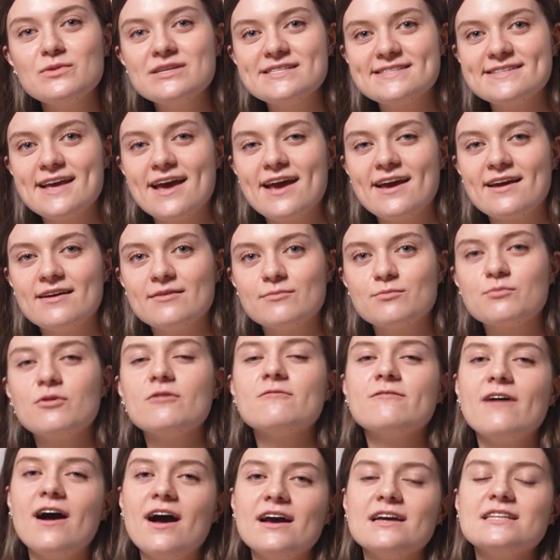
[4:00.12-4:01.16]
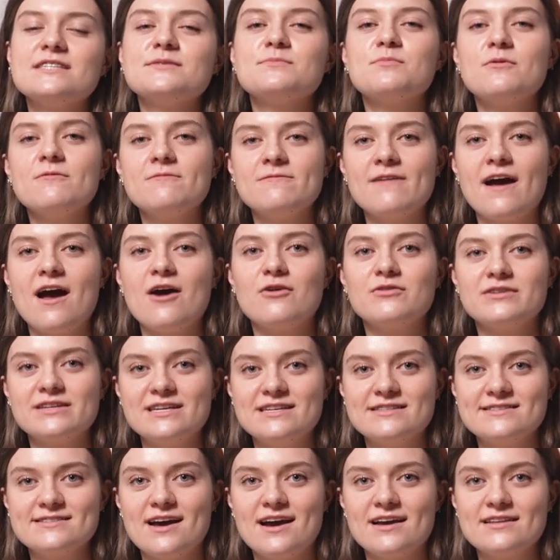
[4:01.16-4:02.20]
we say, provides profound
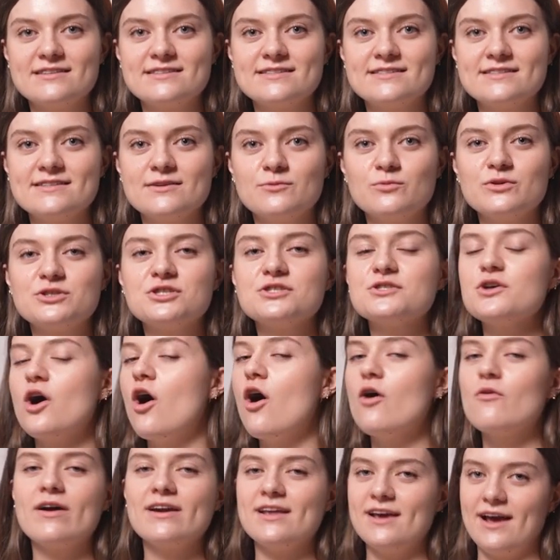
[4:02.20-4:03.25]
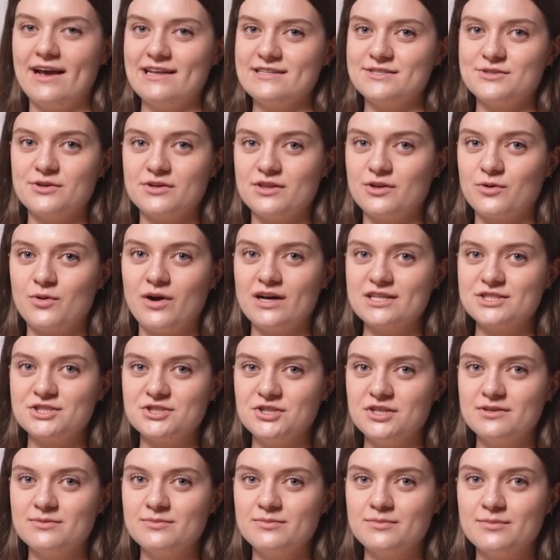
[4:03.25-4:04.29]
insights, which is already answering the
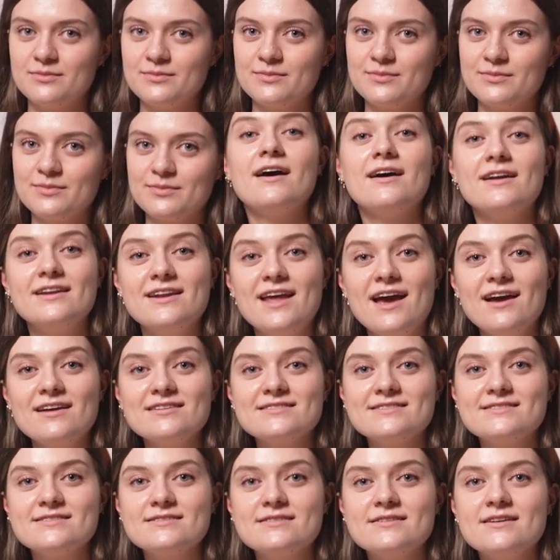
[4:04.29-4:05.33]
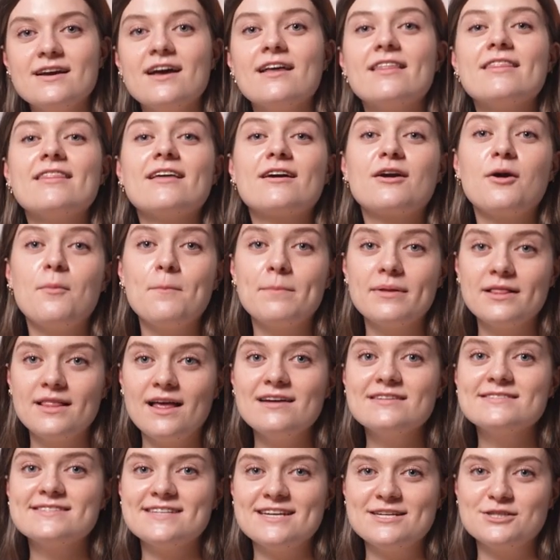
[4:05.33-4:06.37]
question. Next, the
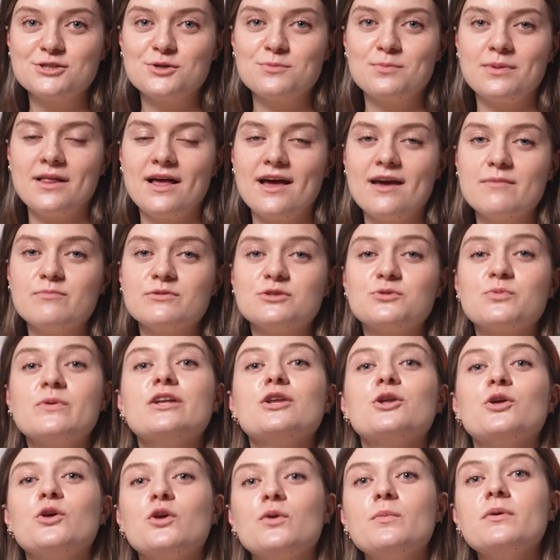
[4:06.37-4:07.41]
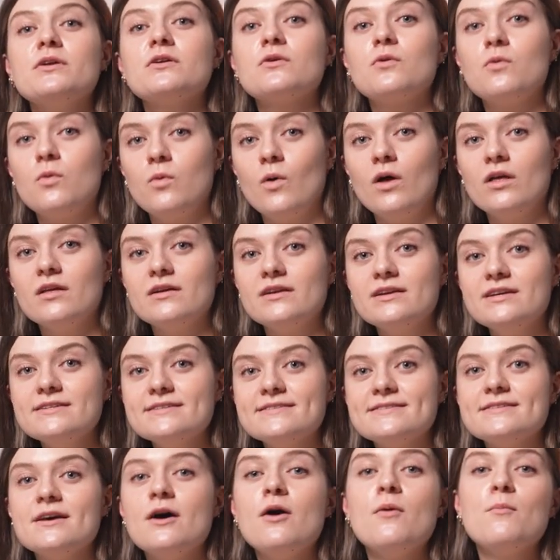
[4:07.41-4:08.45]
complex interplay between human
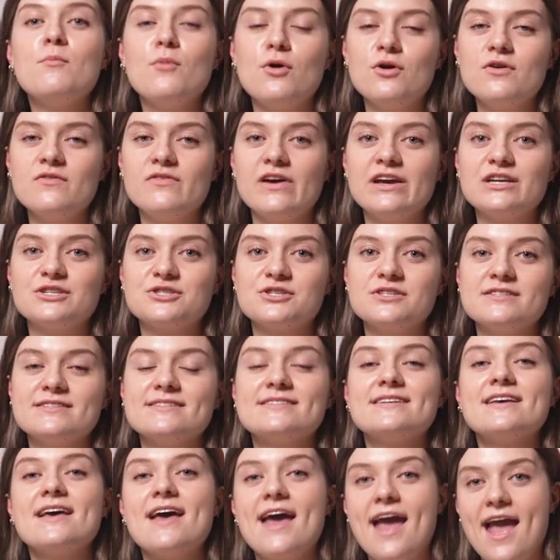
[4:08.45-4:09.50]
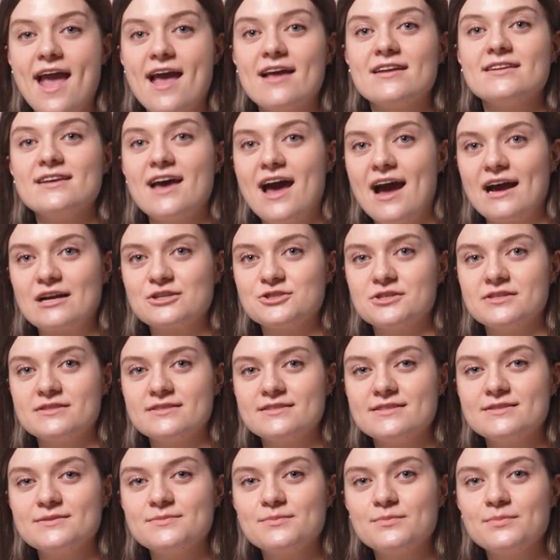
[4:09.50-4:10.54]
qualities, motivations, and
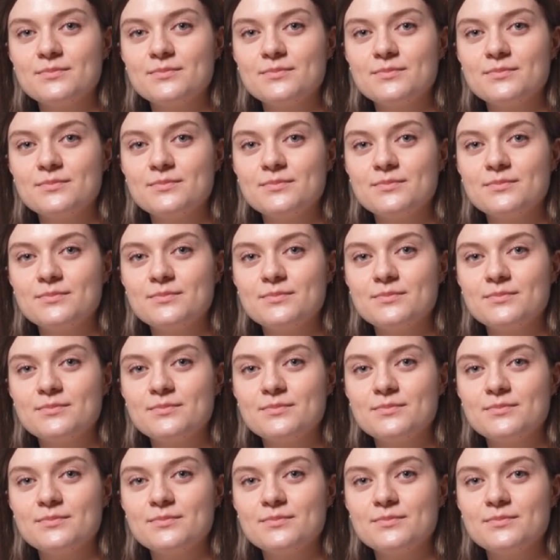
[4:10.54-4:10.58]
actions.